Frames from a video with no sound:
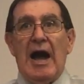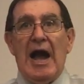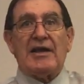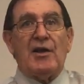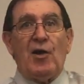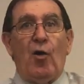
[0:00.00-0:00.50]

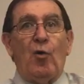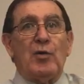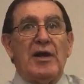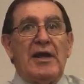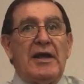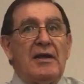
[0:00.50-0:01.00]
I can
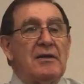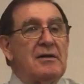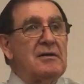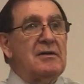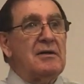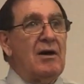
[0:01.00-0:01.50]
only
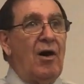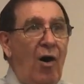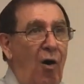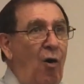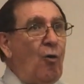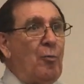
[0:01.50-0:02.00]

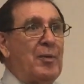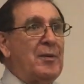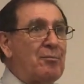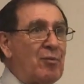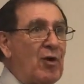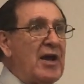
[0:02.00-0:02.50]
hope
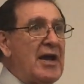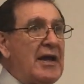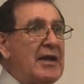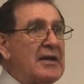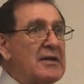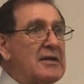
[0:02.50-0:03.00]
and
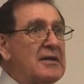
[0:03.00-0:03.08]
pray